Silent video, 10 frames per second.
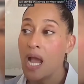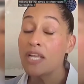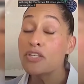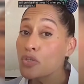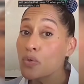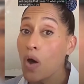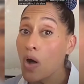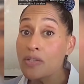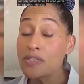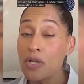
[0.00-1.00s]
I do
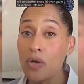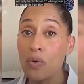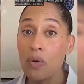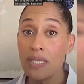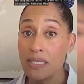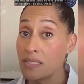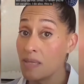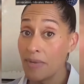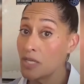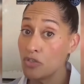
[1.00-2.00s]
also, this is
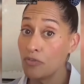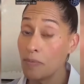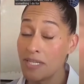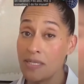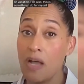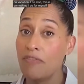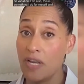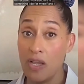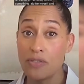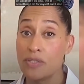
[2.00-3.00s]
something I do for myself,
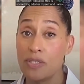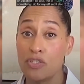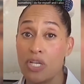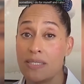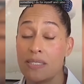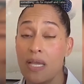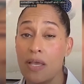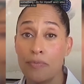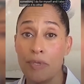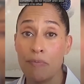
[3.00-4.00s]
and I also suggest it to
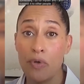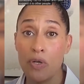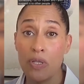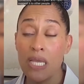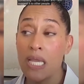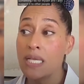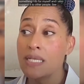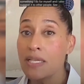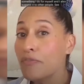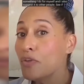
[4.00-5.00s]
other people.
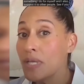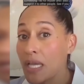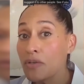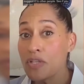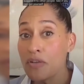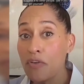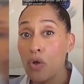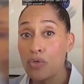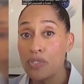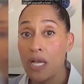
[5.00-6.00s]
See if you can get yourself a
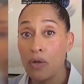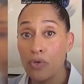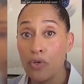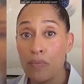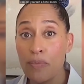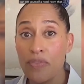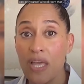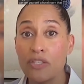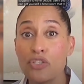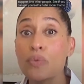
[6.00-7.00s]
hotel room
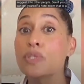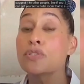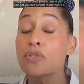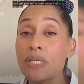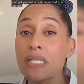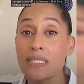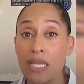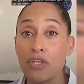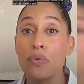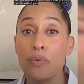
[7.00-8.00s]
that to a certain
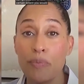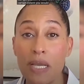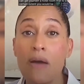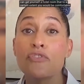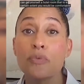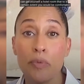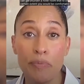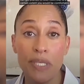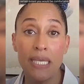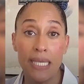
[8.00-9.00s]
extent you would be comfortable
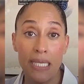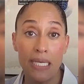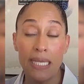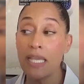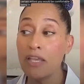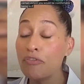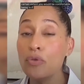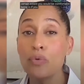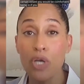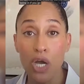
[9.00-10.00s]
being in if
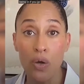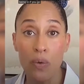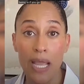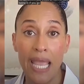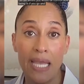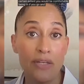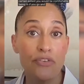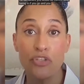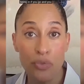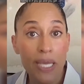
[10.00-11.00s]
you go
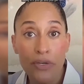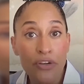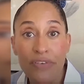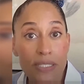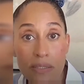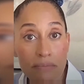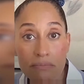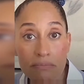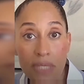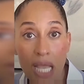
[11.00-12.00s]
and you get nervous.
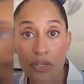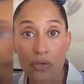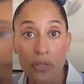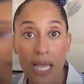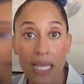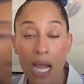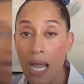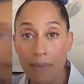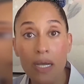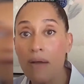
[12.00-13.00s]
And you're like,
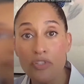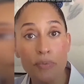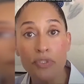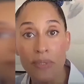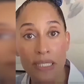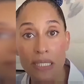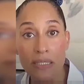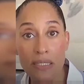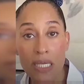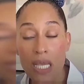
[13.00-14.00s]
I'm not comfortable doing
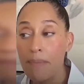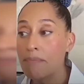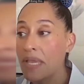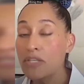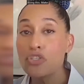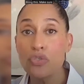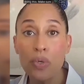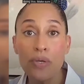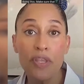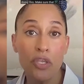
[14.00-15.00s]
this. Make
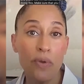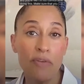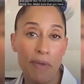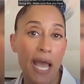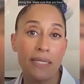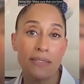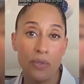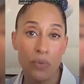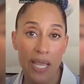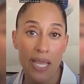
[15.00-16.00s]
sure that you have packed in
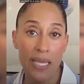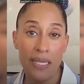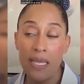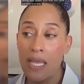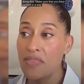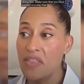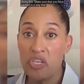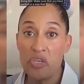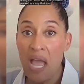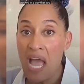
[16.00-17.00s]
a way that
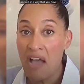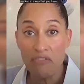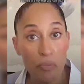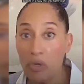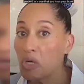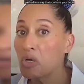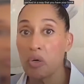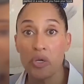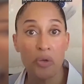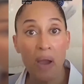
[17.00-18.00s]
you have your book
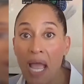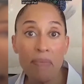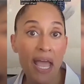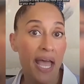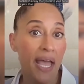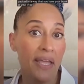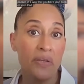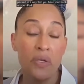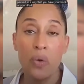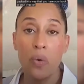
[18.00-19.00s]
or your
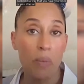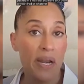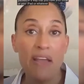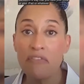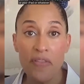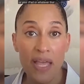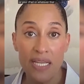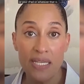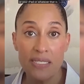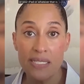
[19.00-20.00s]
iPad or whatever that
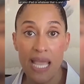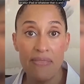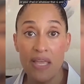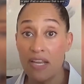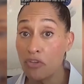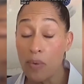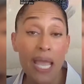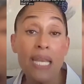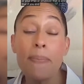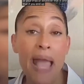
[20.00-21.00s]
is. And that if you
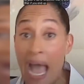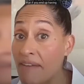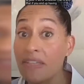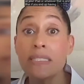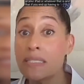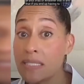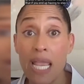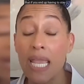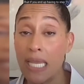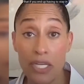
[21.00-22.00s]
end up having to
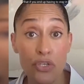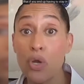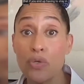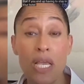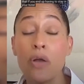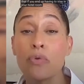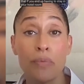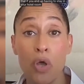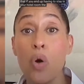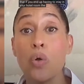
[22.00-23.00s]
stay in your hotel
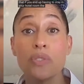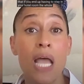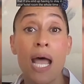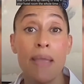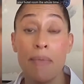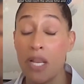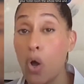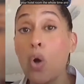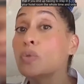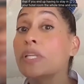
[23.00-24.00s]
room the whole time and
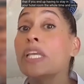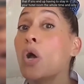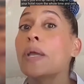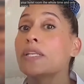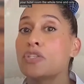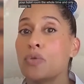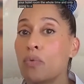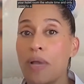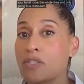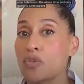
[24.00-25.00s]
only going to a
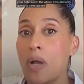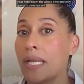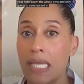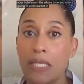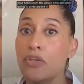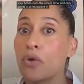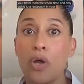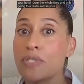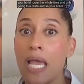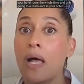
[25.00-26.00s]
restaurant in your
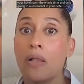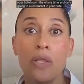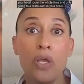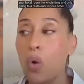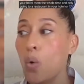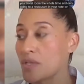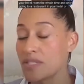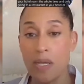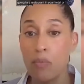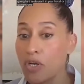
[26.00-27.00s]
hotel or
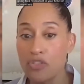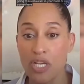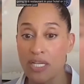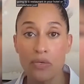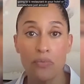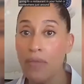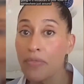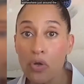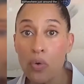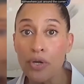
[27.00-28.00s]
somewhere just
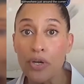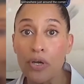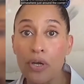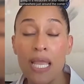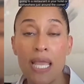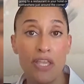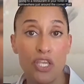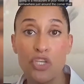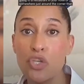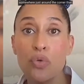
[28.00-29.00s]
around the corner,
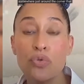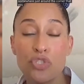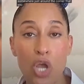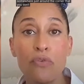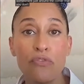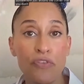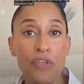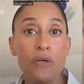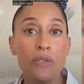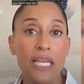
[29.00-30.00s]
that you don't
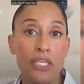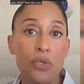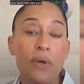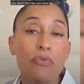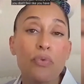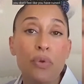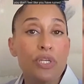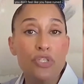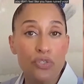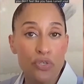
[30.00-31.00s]
feel like you have
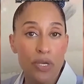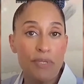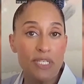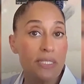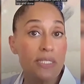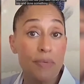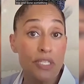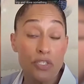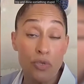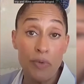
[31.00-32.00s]
ruined your trip and done
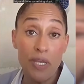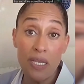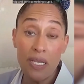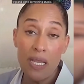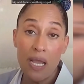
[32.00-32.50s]
something stupid.